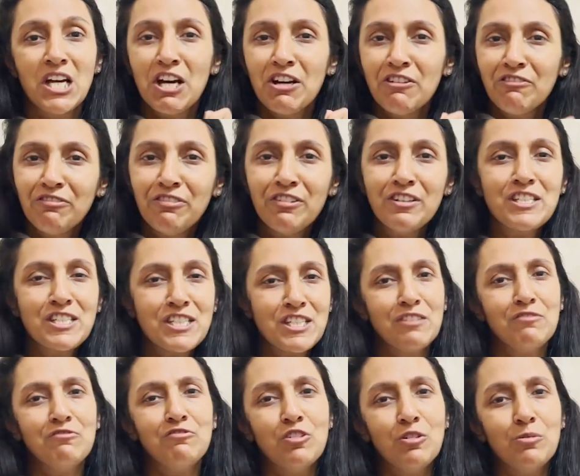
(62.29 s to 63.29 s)
First
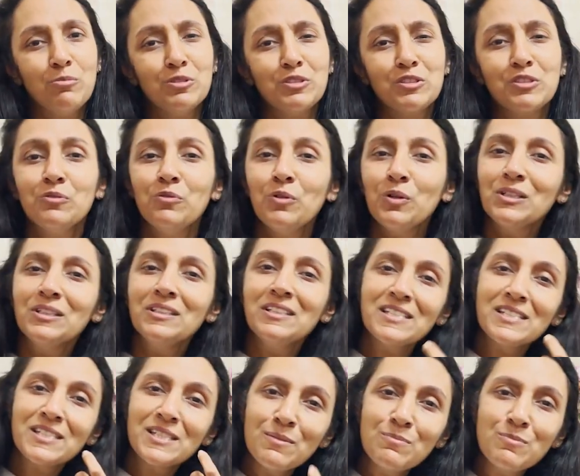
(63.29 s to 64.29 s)
and foremost, what are the
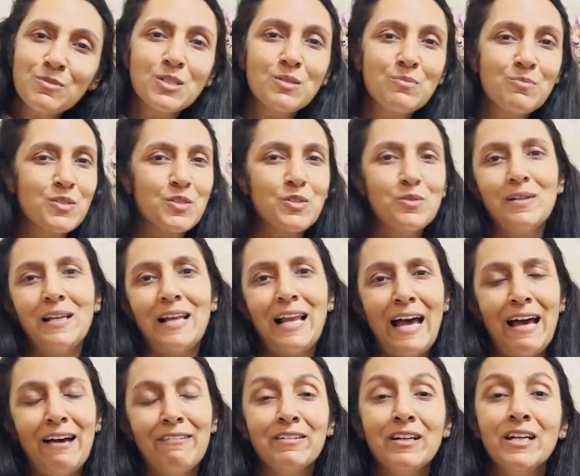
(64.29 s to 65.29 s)
symptoms you will
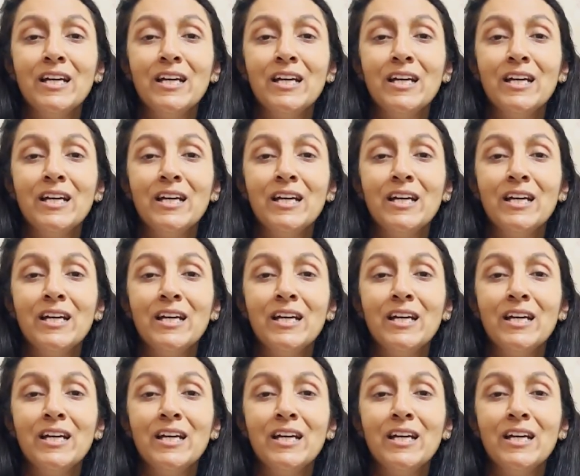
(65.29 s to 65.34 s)
have?